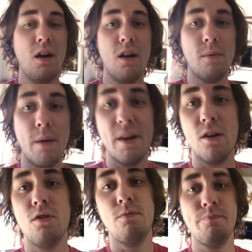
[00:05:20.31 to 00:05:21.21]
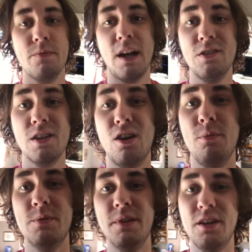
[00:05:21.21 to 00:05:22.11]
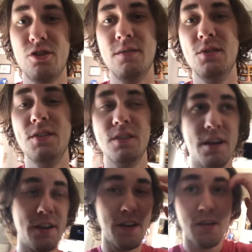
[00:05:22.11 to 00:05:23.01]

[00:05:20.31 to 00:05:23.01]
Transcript: Um, I'm at home. I just got home. I spent night at Trevor's last night.